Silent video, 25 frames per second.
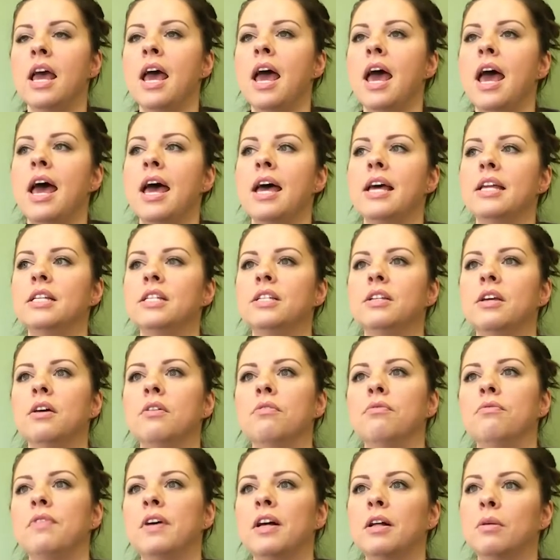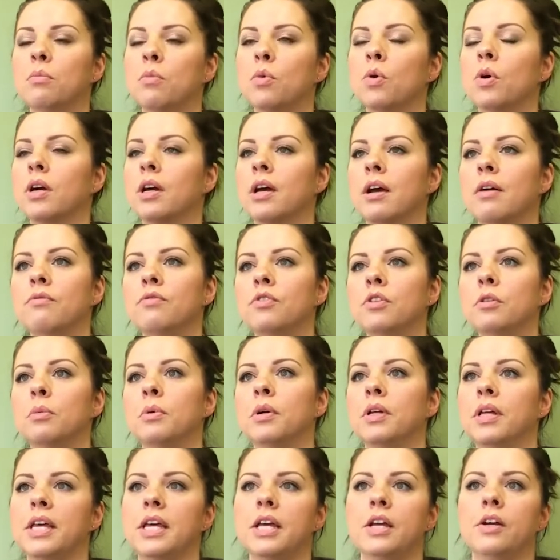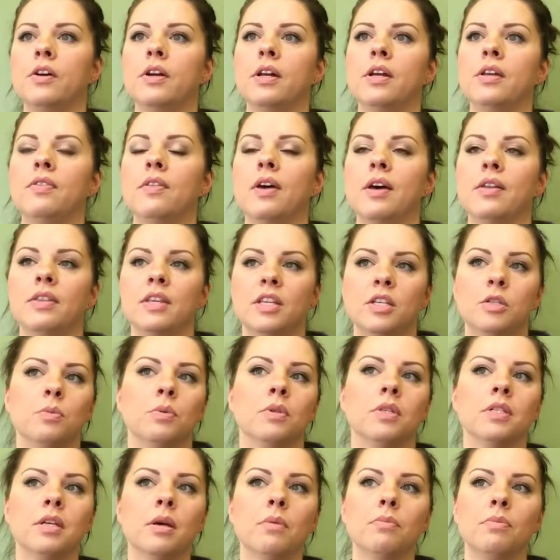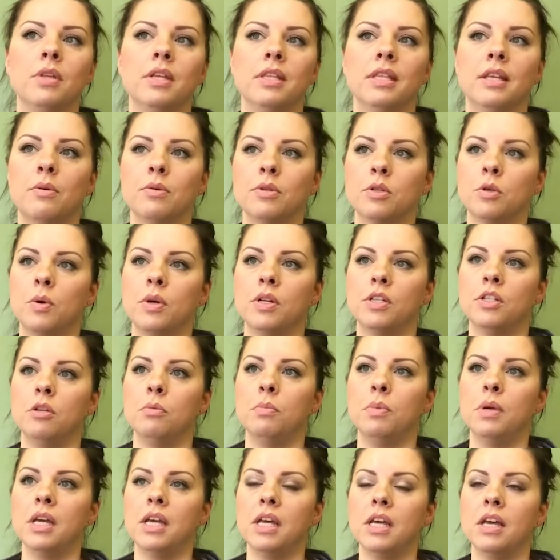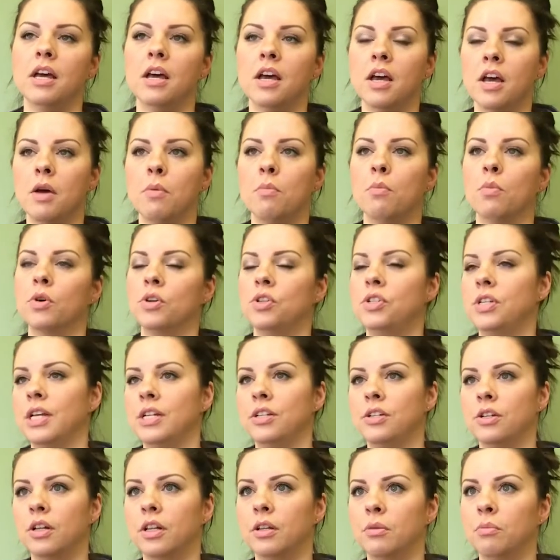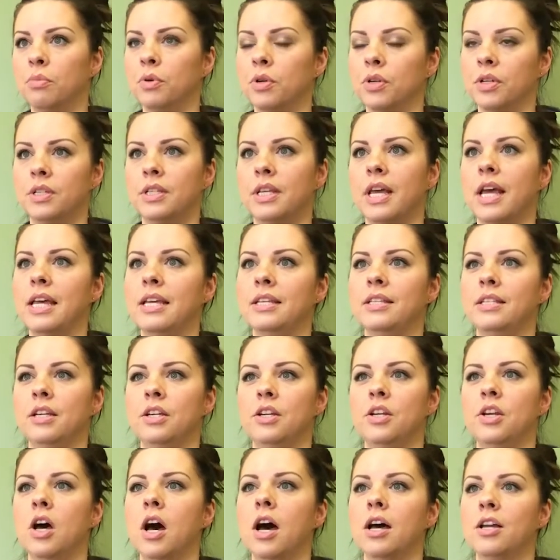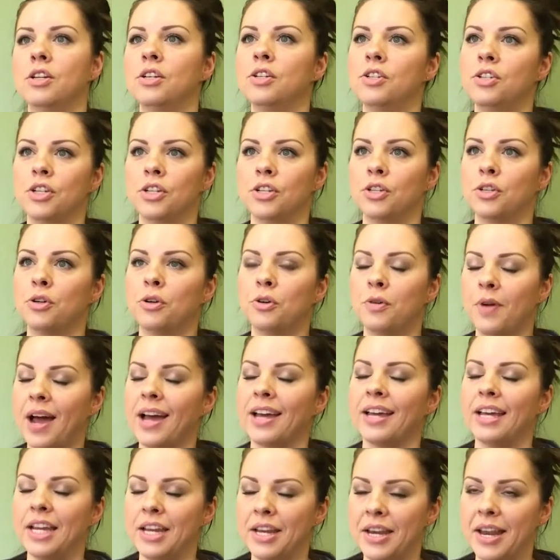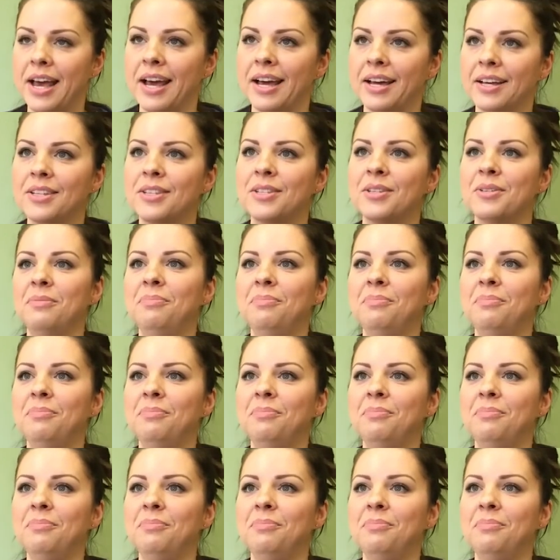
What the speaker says: and felt more comfortable hearing that this was something that was going to be more gentle and precise and not just cracking necks.